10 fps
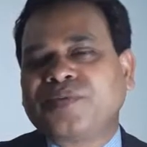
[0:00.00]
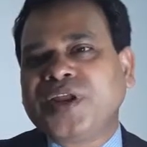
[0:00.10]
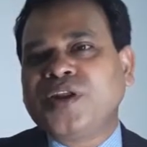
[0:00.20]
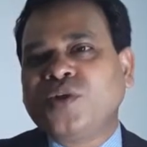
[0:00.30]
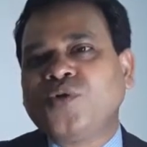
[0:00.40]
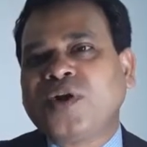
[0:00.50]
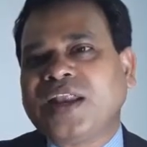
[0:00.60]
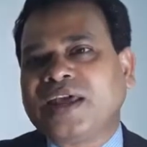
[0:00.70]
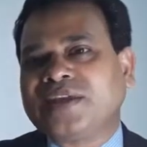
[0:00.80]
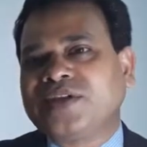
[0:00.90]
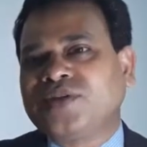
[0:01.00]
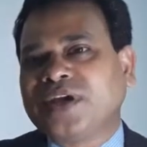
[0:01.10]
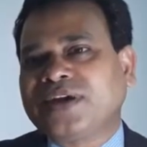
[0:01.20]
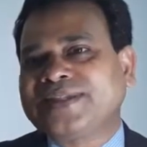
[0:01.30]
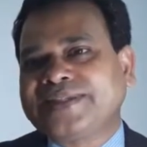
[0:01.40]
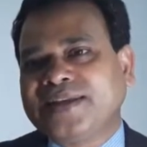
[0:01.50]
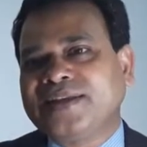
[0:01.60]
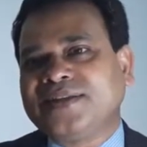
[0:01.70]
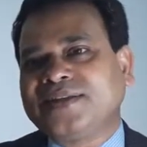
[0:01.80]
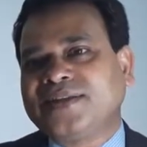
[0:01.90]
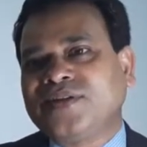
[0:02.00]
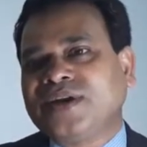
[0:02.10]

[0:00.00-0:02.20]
very look-alike. You can see this.